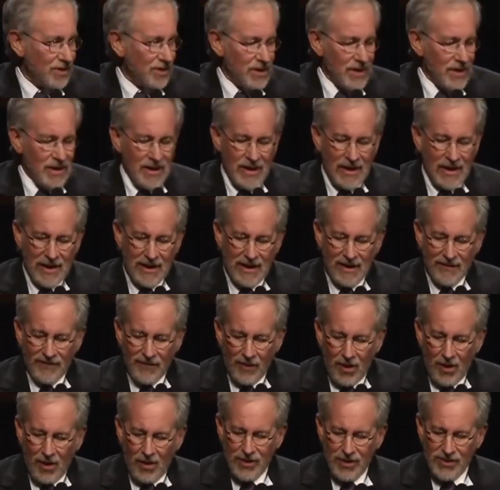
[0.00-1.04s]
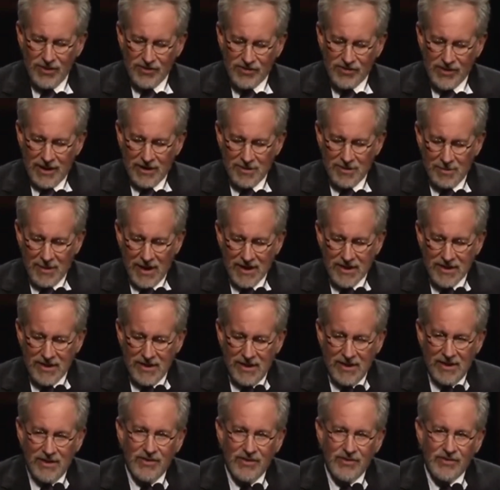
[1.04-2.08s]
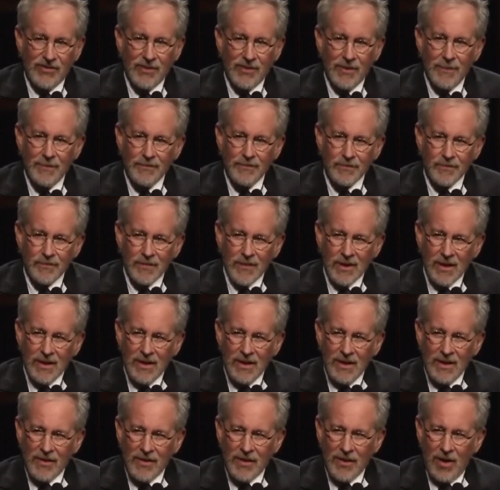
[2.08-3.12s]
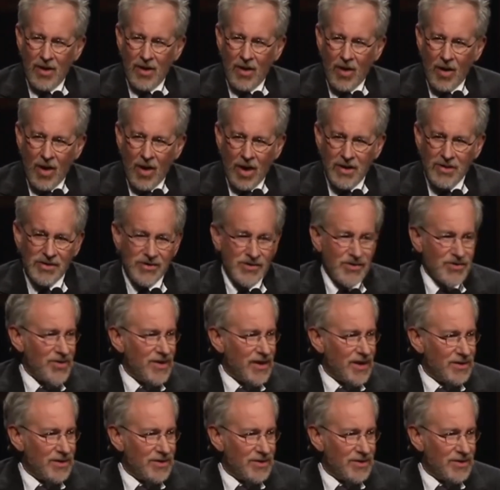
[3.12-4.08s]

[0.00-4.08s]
making him Jessica's stepdad. Talk about being part of Hollywood